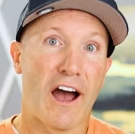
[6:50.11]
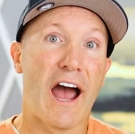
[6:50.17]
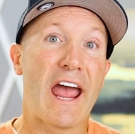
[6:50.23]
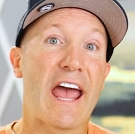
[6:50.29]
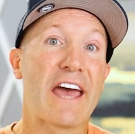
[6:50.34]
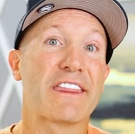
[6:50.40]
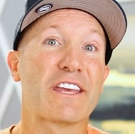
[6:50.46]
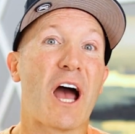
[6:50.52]
I
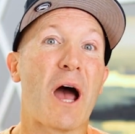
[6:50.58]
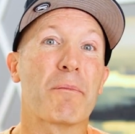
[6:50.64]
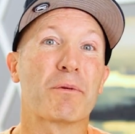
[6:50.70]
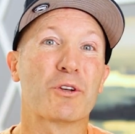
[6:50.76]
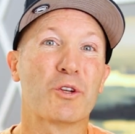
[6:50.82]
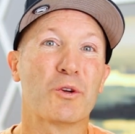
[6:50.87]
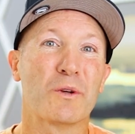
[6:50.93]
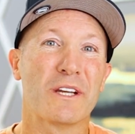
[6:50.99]
had the
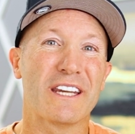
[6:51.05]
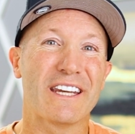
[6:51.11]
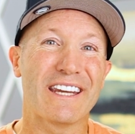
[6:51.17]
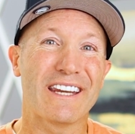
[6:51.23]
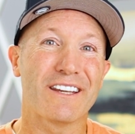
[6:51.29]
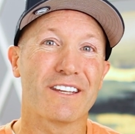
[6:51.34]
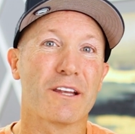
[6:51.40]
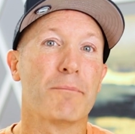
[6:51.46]

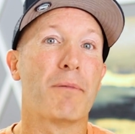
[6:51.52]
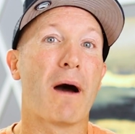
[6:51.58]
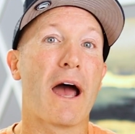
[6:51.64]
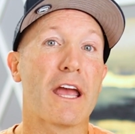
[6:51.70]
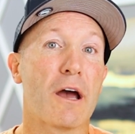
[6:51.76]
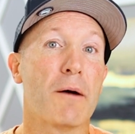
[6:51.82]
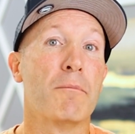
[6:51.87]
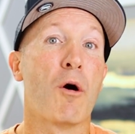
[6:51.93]
opportunity to
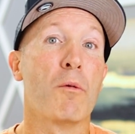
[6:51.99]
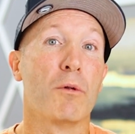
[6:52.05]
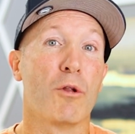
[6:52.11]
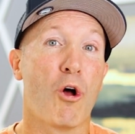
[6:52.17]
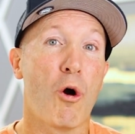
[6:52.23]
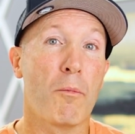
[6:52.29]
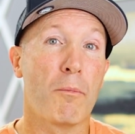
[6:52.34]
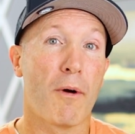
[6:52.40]
buy a
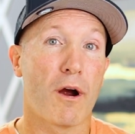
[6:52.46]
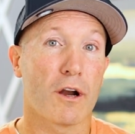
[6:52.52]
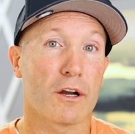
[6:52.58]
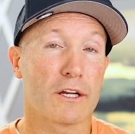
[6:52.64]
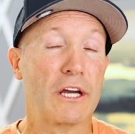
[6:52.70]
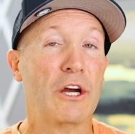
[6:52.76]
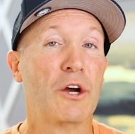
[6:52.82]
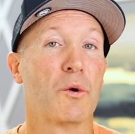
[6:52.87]
mobile home
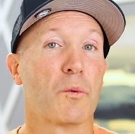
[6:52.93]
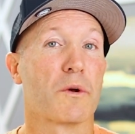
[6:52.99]
park